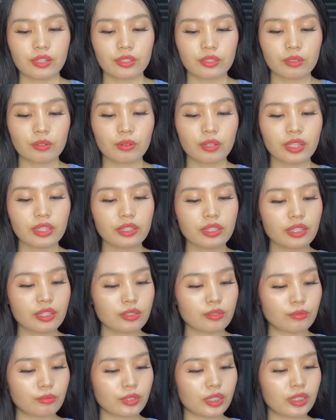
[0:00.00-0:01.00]
So it
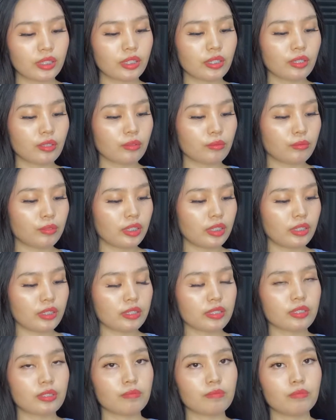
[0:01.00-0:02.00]
is really
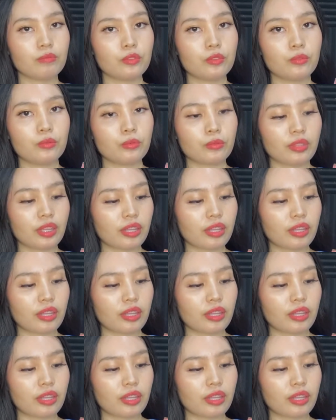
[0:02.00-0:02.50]
smooth